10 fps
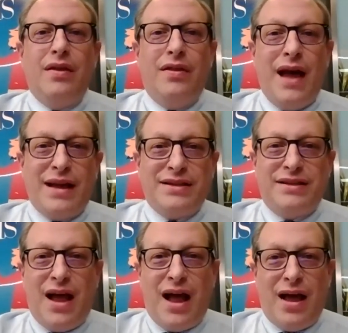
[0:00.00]
That's
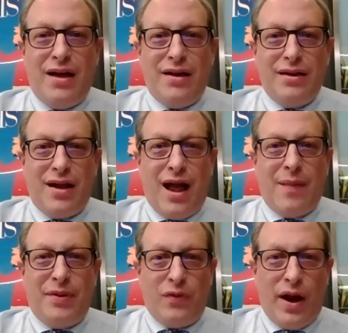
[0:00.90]
not
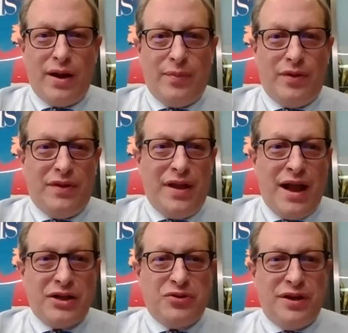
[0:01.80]
copyrightable, the
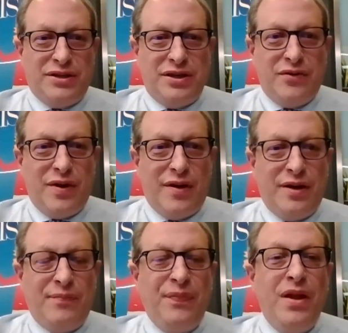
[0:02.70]
actual itinerary.